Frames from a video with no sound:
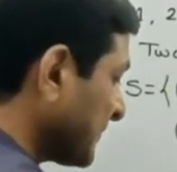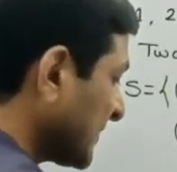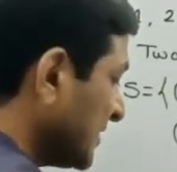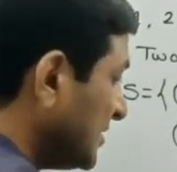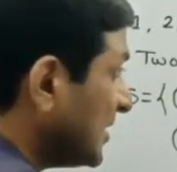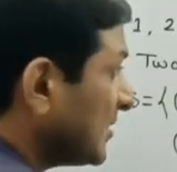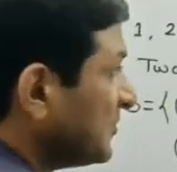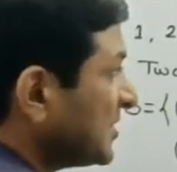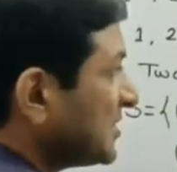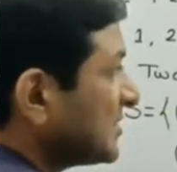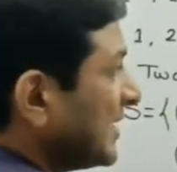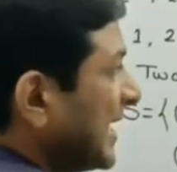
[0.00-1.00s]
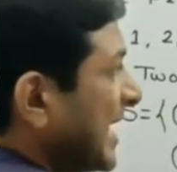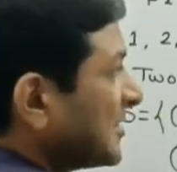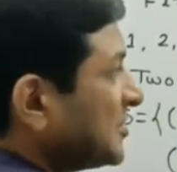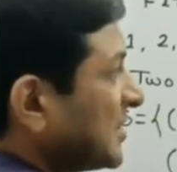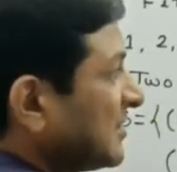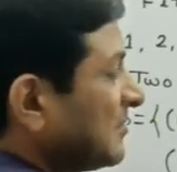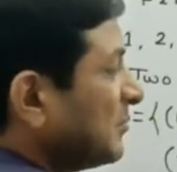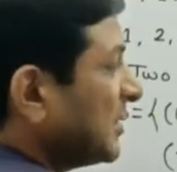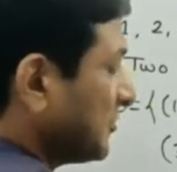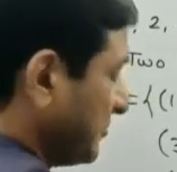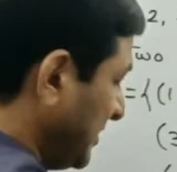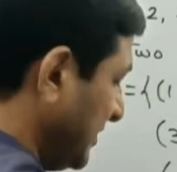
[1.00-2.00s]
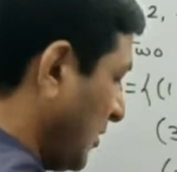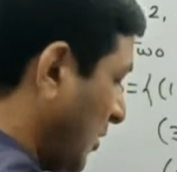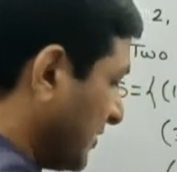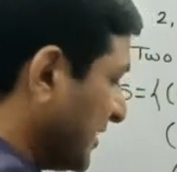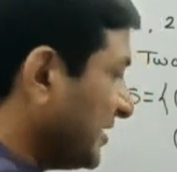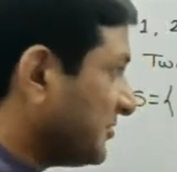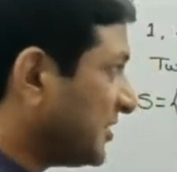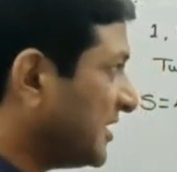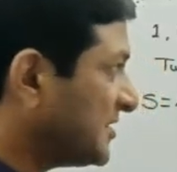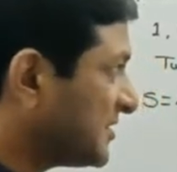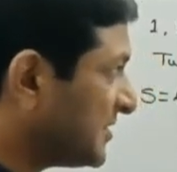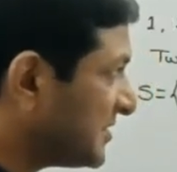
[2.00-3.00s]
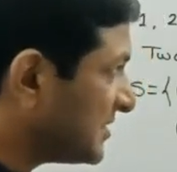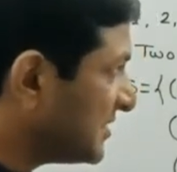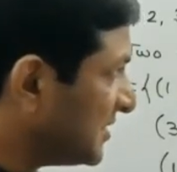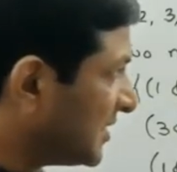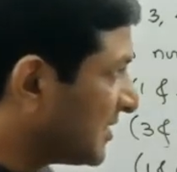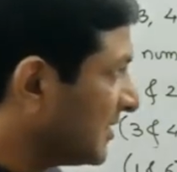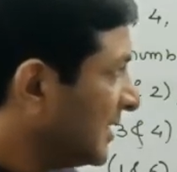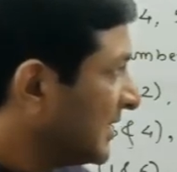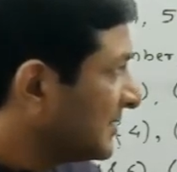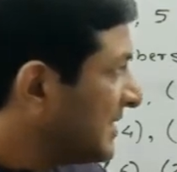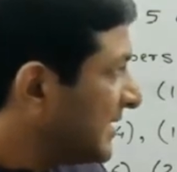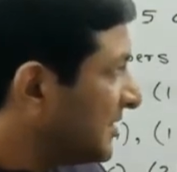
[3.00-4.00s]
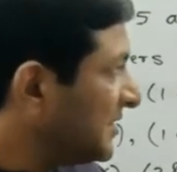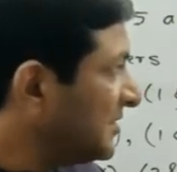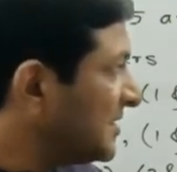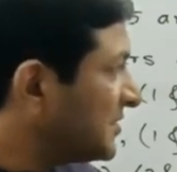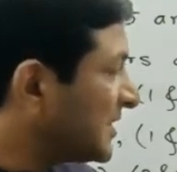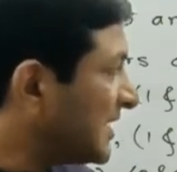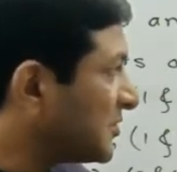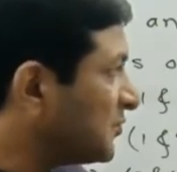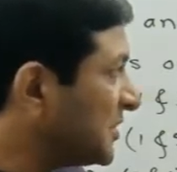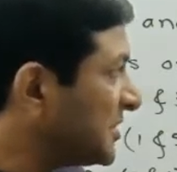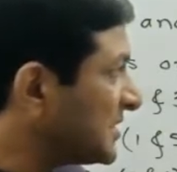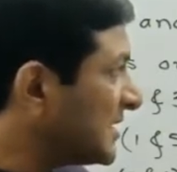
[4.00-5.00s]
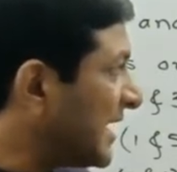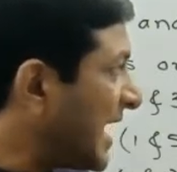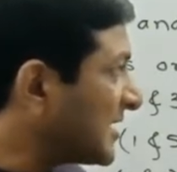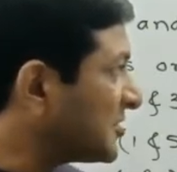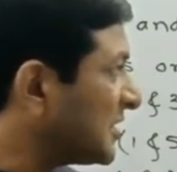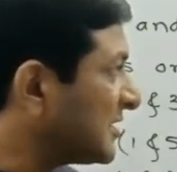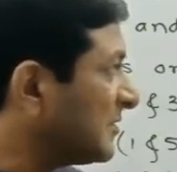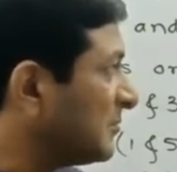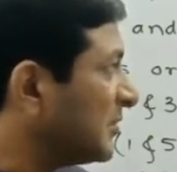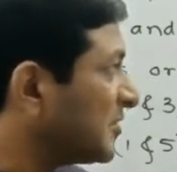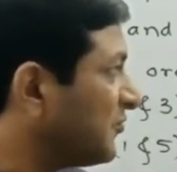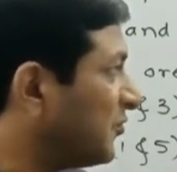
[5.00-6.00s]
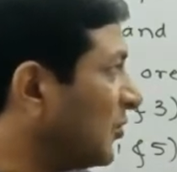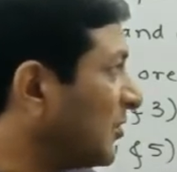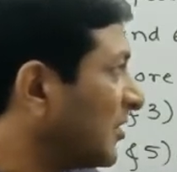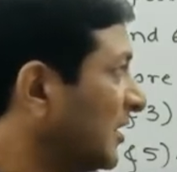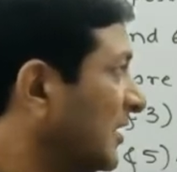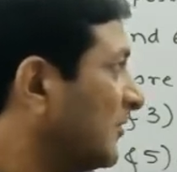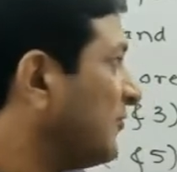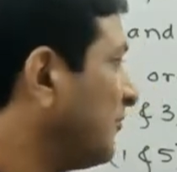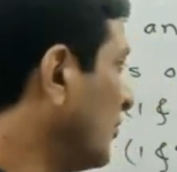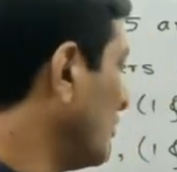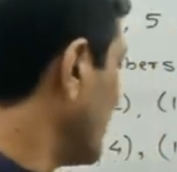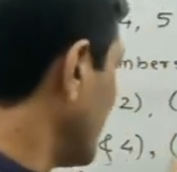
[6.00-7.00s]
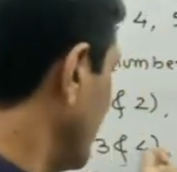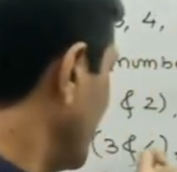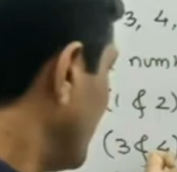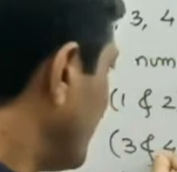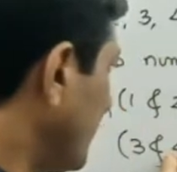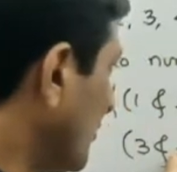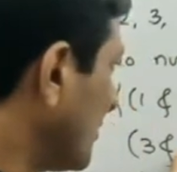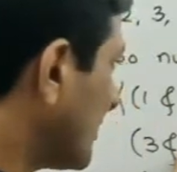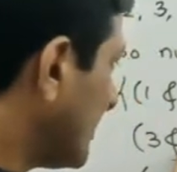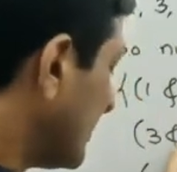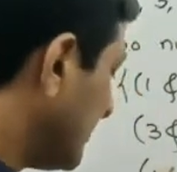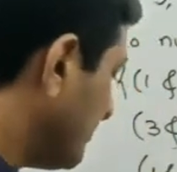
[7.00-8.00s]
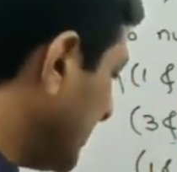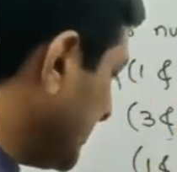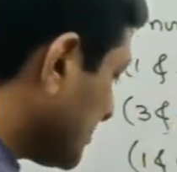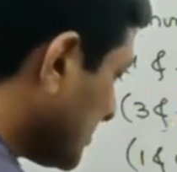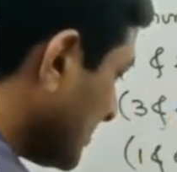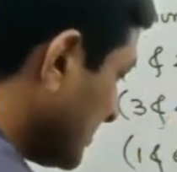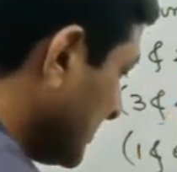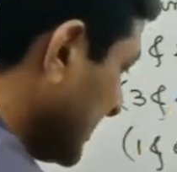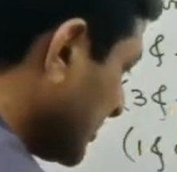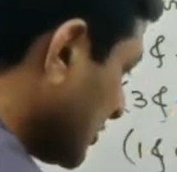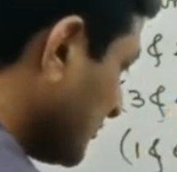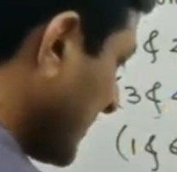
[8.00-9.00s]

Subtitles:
Here which is the larger number? 3. Already 3 is written here. Then in this case which is the larger number? 4 4 4 means next